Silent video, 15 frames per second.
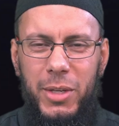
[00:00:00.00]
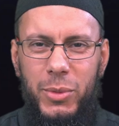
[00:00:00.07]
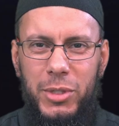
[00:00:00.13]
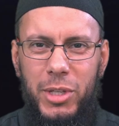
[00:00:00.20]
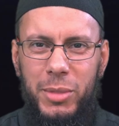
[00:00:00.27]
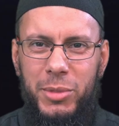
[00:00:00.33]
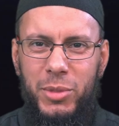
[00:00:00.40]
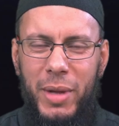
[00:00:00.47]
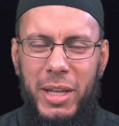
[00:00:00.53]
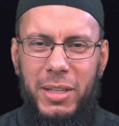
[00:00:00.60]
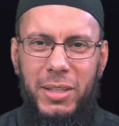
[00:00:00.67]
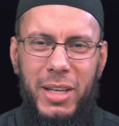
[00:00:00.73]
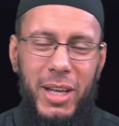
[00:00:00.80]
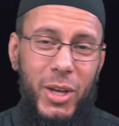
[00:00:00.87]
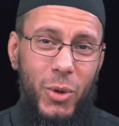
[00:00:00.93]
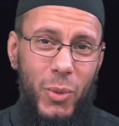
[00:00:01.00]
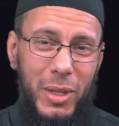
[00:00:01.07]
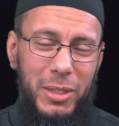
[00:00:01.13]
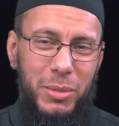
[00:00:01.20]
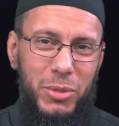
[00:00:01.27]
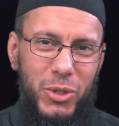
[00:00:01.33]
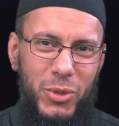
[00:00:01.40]
wa sahbihi ajma'in.
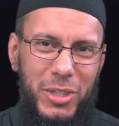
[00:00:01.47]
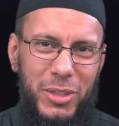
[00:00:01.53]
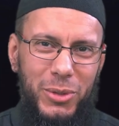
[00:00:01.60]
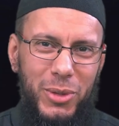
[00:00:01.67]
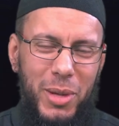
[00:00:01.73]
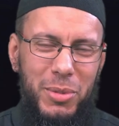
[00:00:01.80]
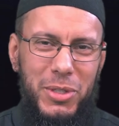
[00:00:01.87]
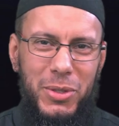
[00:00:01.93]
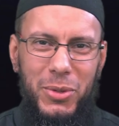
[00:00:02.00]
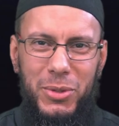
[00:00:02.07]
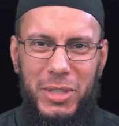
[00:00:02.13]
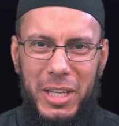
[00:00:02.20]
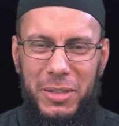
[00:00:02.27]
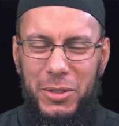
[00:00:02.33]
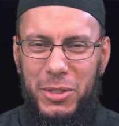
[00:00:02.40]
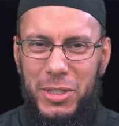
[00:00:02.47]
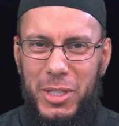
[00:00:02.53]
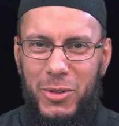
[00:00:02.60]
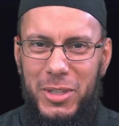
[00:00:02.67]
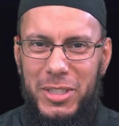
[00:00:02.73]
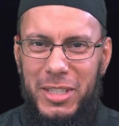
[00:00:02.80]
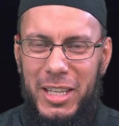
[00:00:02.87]
Welcome to another episode in this
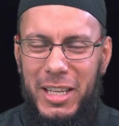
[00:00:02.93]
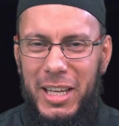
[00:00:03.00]
series.